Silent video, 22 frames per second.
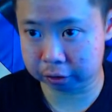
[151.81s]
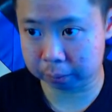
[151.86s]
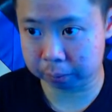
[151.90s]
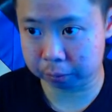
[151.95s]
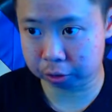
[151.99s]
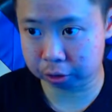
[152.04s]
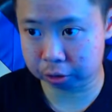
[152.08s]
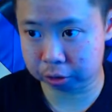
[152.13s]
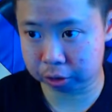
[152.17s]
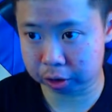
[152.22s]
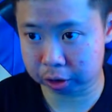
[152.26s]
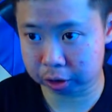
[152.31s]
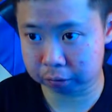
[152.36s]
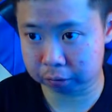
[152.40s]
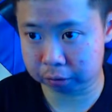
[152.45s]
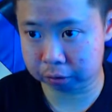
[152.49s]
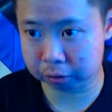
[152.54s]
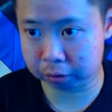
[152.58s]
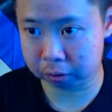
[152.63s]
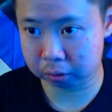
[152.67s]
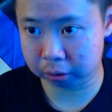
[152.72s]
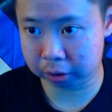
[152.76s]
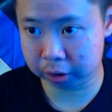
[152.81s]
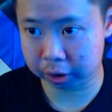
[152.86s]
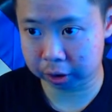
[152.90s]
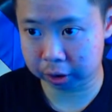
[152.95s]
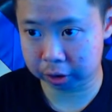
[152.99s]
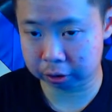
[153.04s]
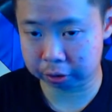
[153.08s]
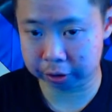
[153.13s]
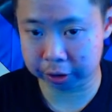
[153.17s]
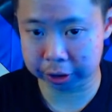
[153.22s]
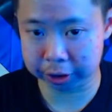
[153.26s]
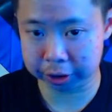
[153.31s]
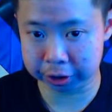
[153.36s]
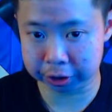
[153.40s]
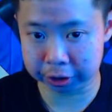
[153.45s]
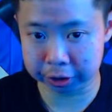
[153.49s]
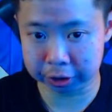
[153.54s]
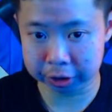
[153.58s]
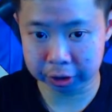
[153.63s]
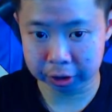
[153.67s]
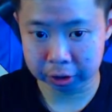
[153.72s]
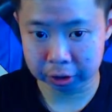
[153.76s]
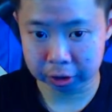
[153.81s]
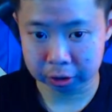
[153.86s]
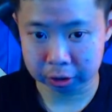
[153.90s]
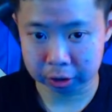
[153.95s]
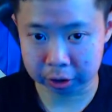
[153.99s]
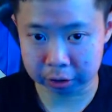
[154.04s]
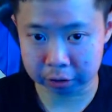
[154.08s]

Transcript: i'm not sure you can even look at it all right here you